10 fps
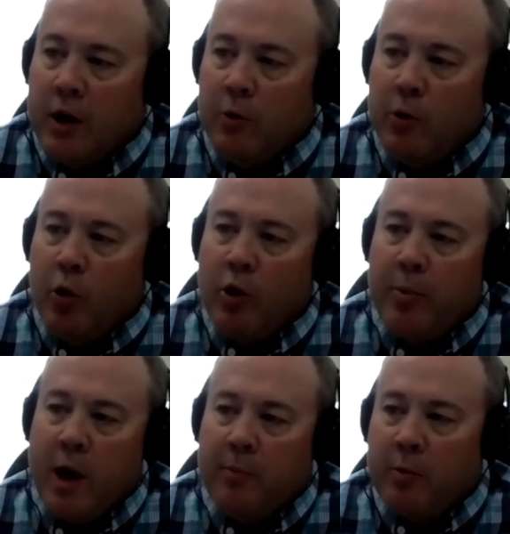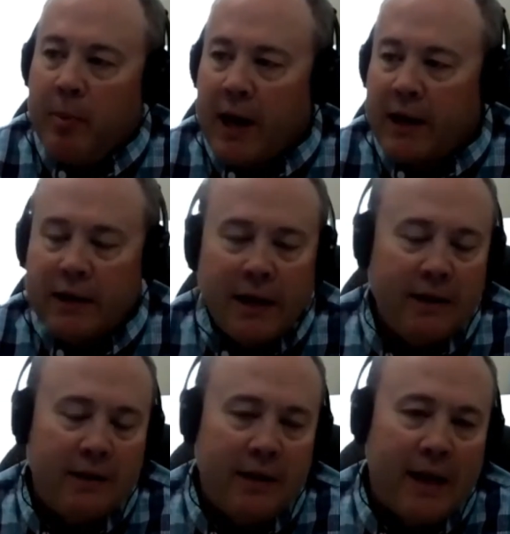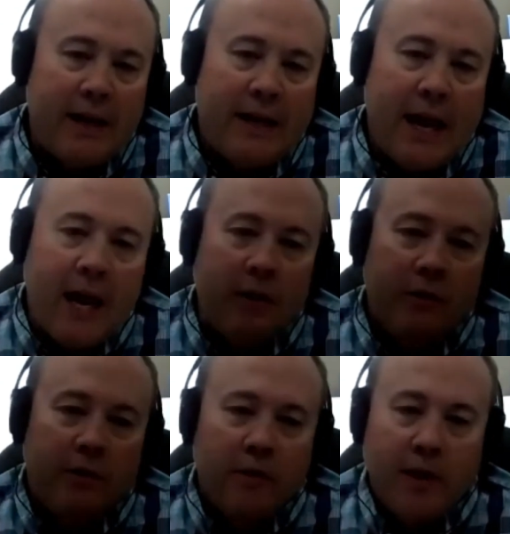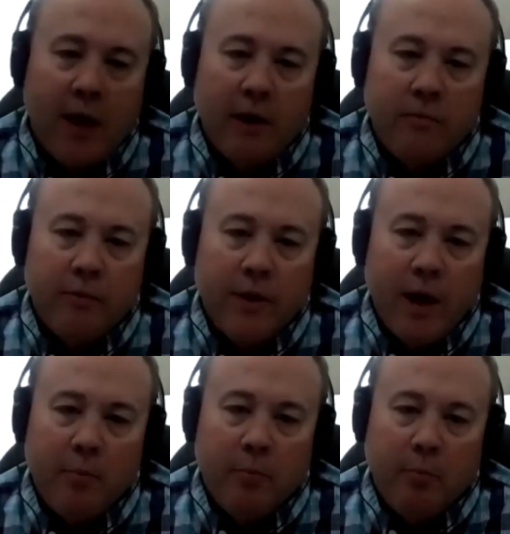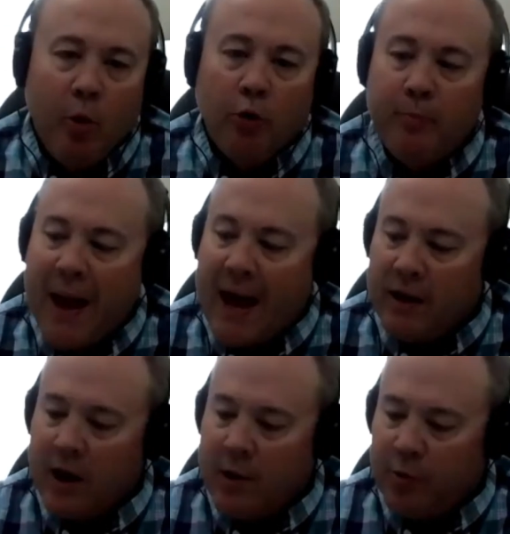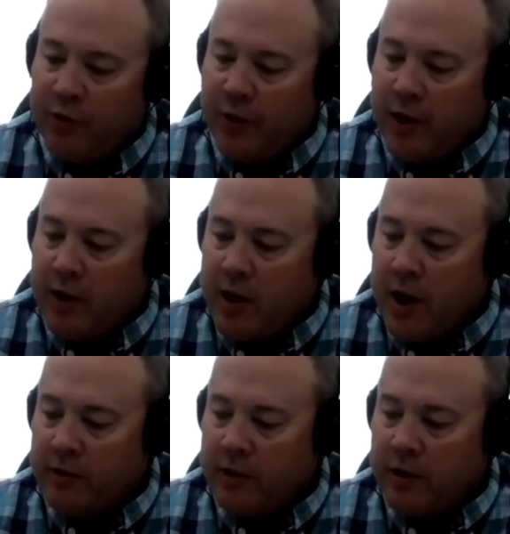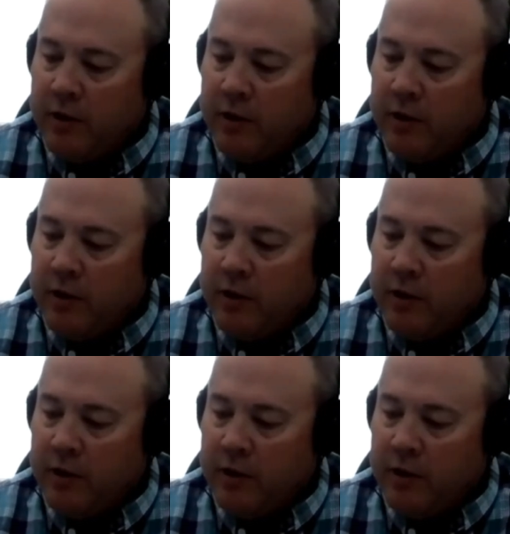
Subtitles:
We wrote a paper back in 1998 that both Matt and I presented at the